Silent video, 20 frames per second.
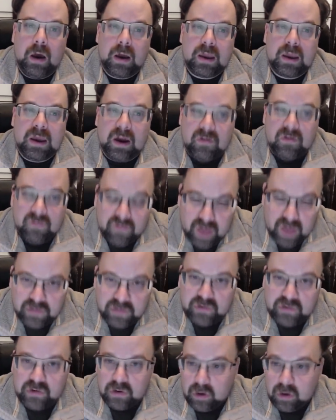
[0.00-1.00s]

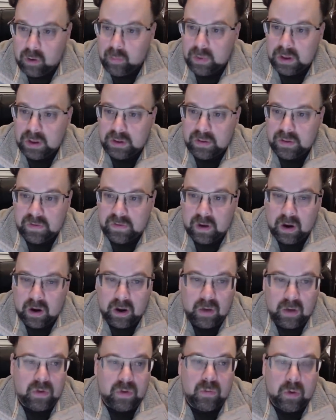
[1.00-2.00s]
conventional
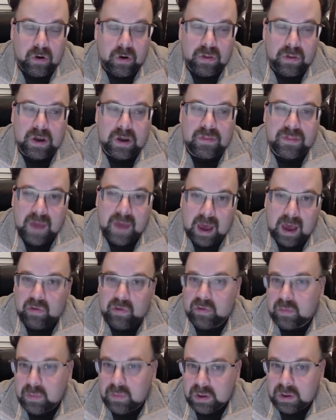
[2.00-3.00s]
military with more than
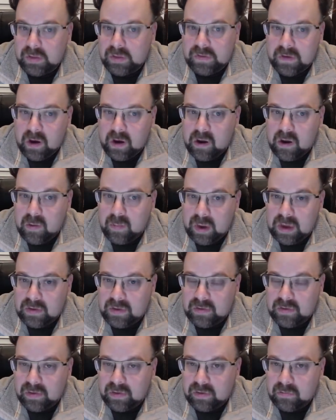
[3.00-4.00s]
1,000 military
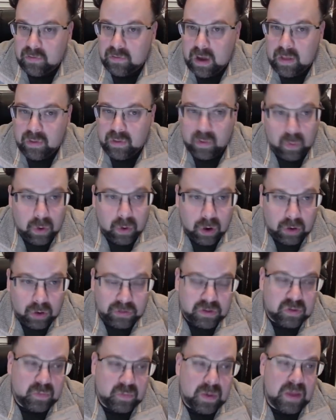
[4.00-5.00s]
bases around the
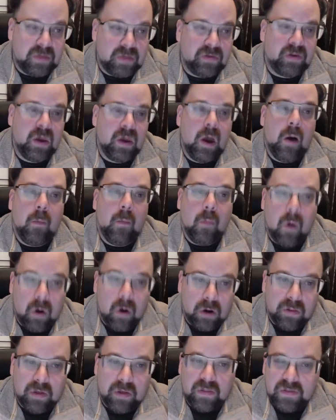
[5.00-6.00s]
world. It spends
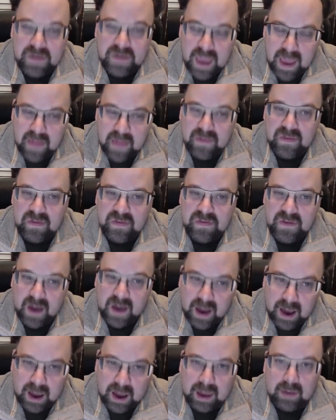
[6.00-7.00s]
more than 10
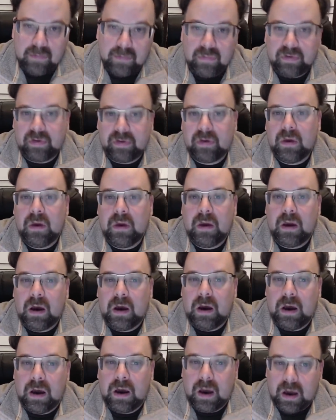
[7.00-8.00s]
times
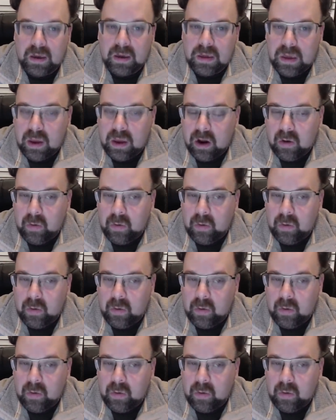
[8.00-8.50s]
a year